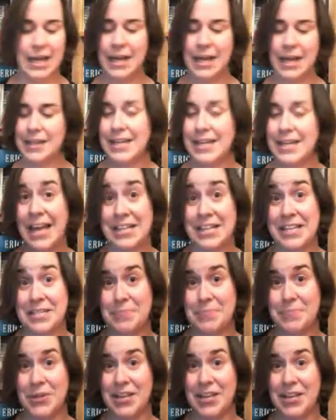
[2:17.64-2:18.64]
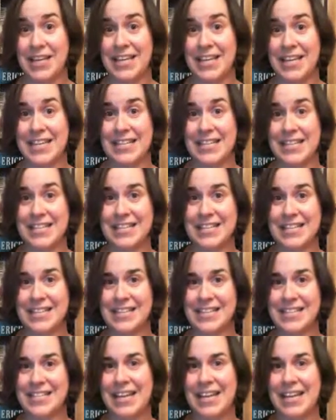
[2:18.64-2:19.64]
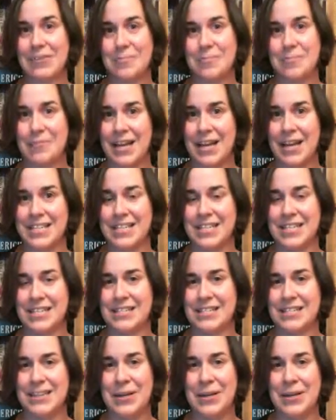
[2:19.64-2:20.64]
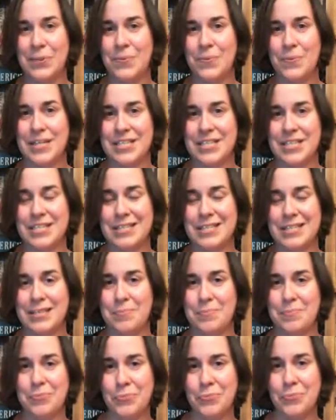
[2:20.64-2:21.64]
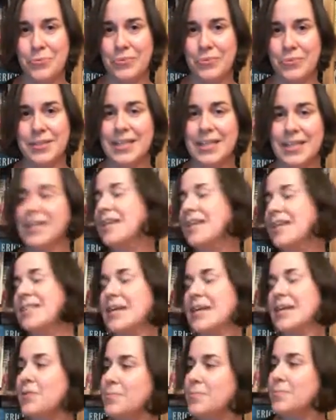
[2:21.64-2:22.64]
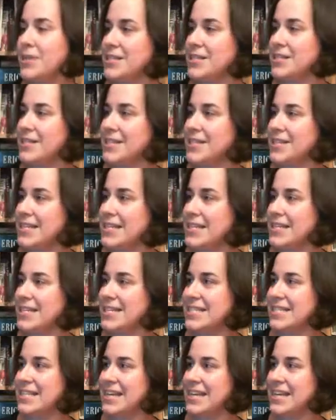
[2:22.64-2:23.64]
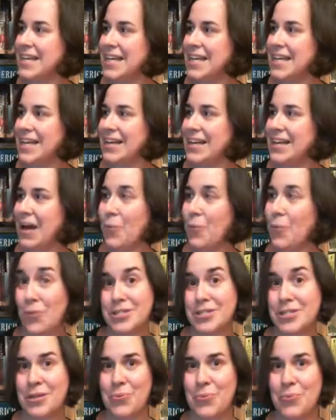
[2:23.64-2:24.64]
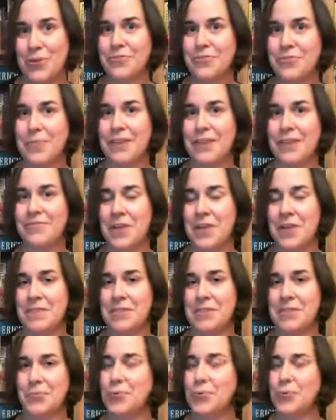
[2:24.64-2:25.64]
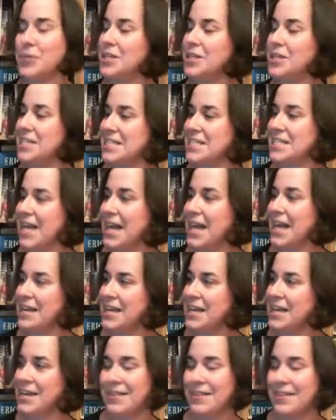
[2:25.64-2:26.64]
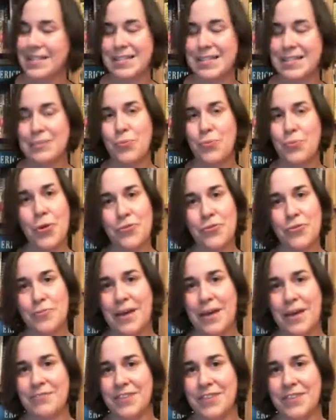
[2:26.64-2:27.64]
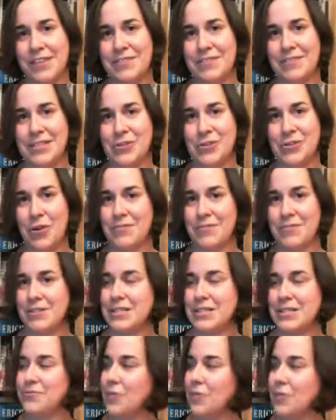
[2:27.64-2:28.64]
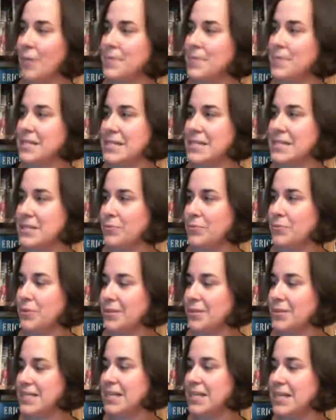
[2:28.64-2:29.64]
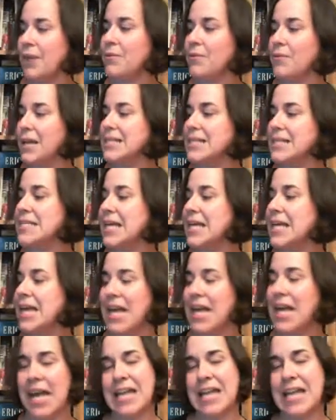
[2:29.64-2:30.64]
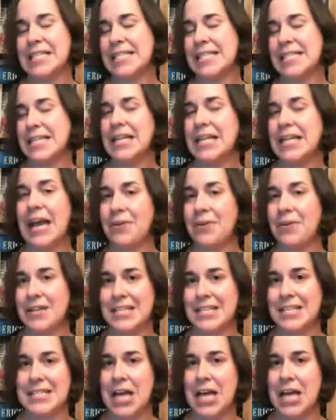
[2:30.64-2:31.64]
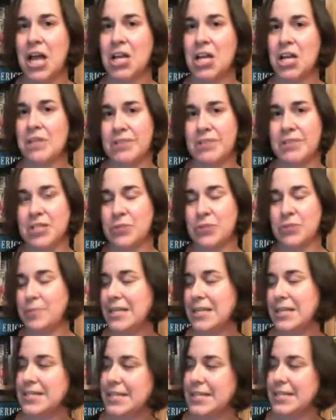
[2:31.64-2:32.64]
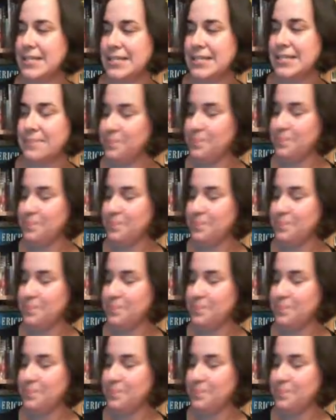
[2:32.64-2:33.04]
The next book is Terry Pratchett, Witches Abroad. Terry Pratchett is also one of my favourite authors, and this is one of my favourite novels from the Discworld series. It's hilarious. I love it to pieces.